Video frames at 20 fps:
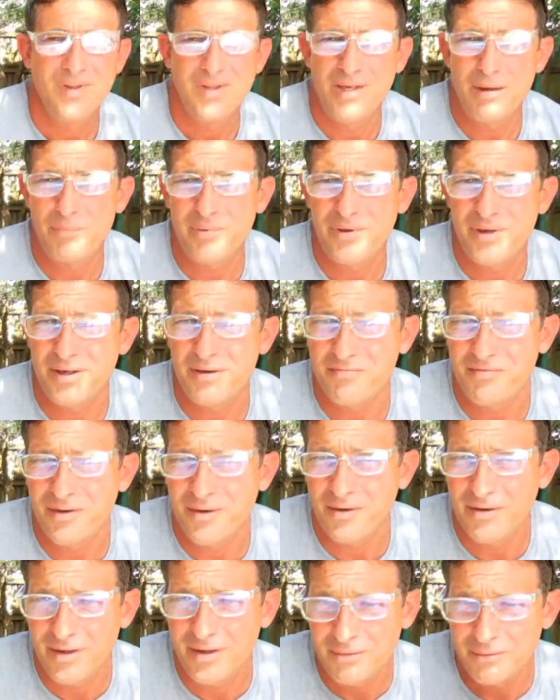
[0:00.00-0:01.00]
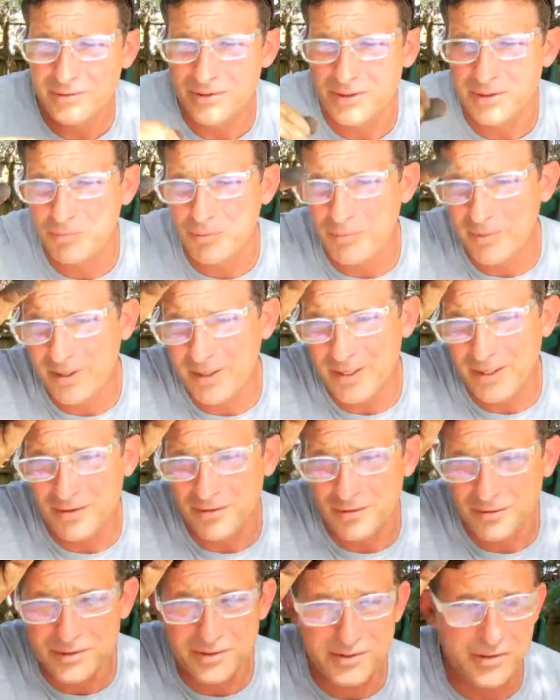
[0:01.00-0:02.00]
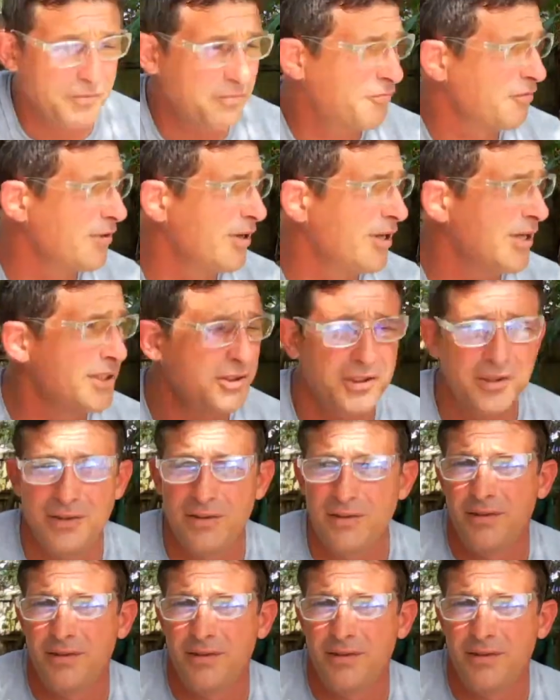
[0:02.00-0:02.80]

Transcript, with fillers: That banana flower that I always just put my hand on looks so fresh.